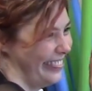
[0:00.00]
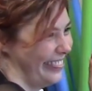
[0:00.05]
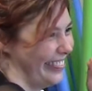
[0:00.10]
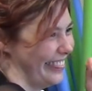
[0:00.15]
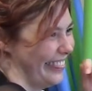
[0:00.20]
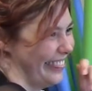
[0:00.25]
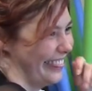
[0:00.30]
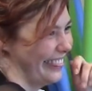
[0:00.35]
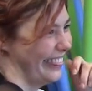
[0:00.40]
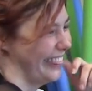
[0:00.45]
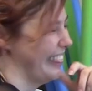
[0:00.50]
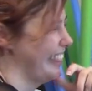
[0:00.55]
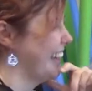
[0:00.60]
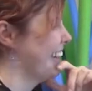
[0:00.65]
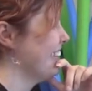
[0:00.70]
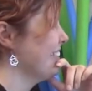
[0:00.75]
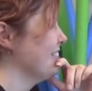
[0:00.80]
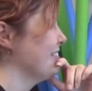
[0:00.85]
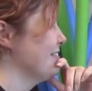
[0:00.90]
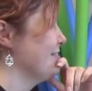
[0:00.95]
That's an
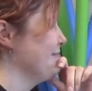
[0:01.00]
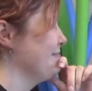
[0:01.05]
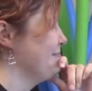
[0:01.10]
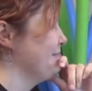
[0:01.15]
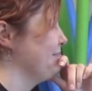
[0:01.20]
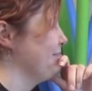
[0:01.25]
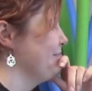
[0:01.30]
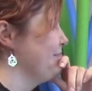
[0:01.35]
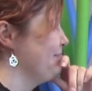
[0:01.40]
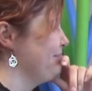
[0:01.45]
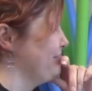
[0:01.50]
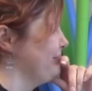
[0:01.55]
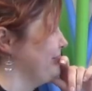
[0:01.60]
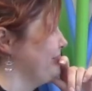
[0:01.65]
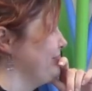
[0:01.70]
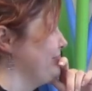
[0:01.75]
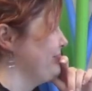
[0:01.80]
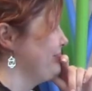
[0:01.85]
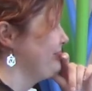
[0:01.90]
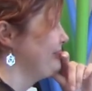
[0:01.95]
interesting
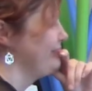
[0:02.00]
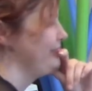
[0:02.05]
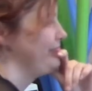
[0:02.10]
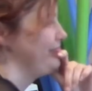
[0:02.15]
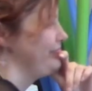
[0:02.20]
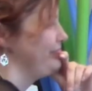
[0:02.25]
suggestion.